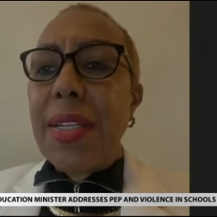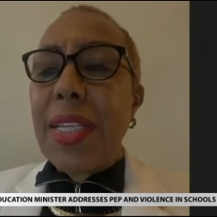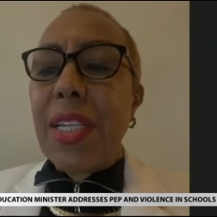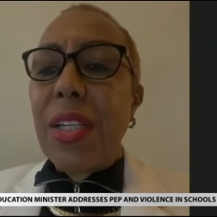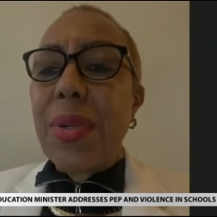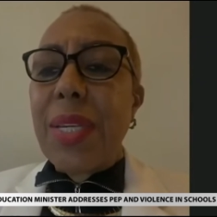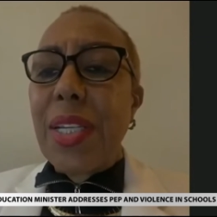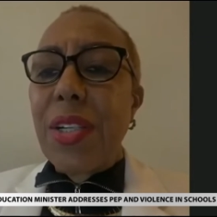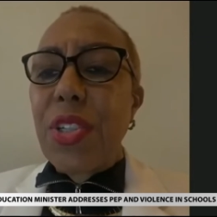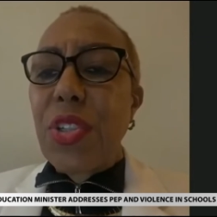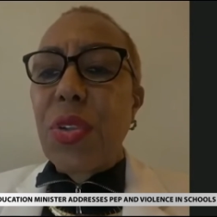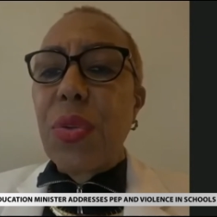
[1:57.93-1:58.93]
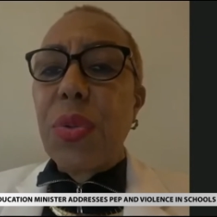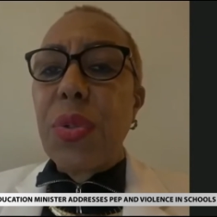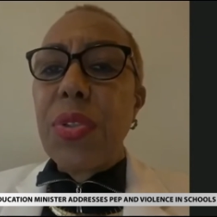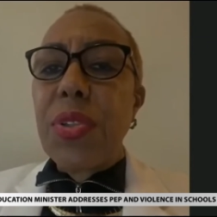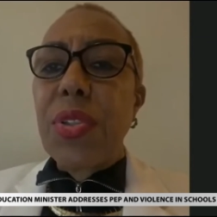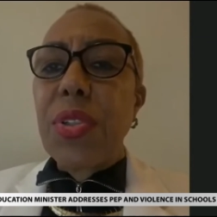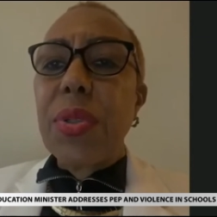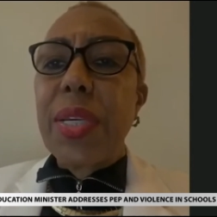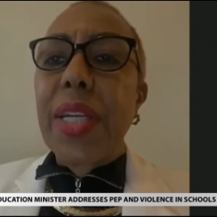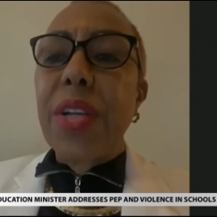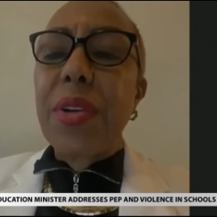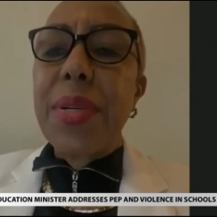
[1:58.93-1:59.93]
in our schools to
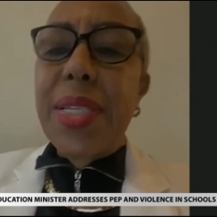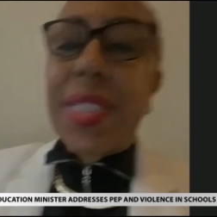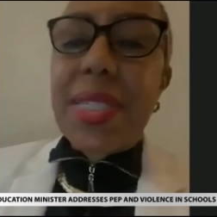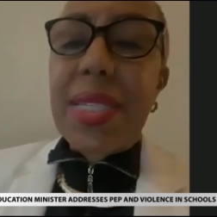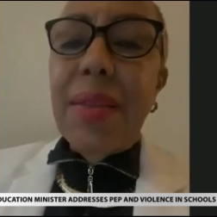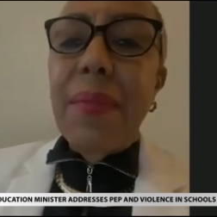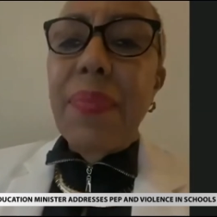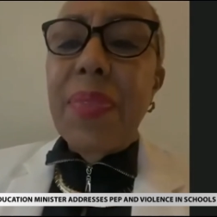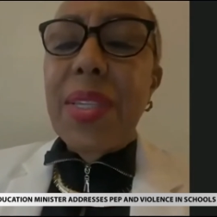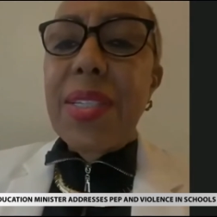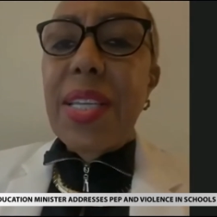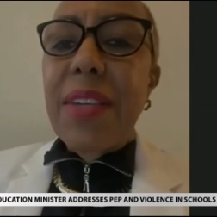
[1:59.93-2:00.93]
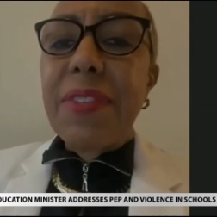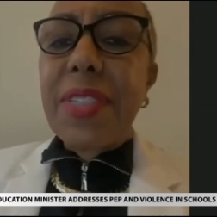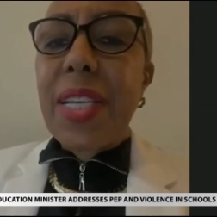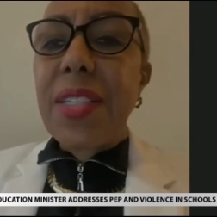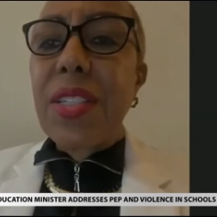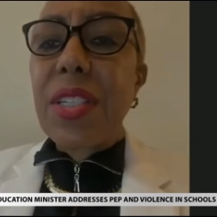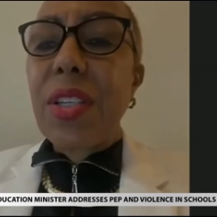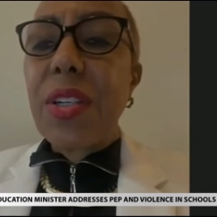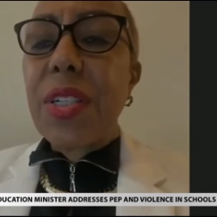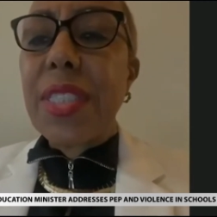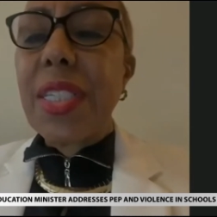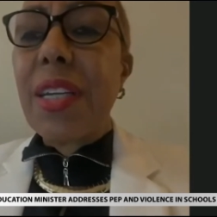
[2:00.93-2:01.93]
increase the safety and
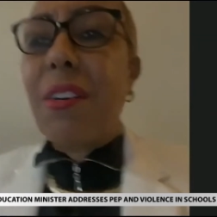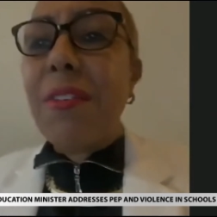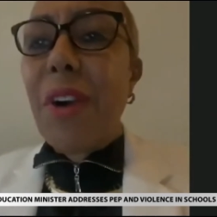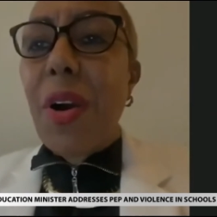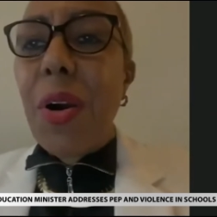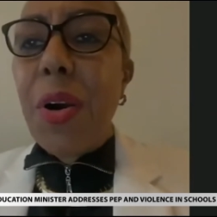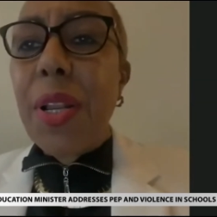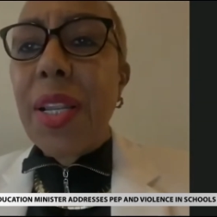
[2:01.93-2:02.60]
security of all,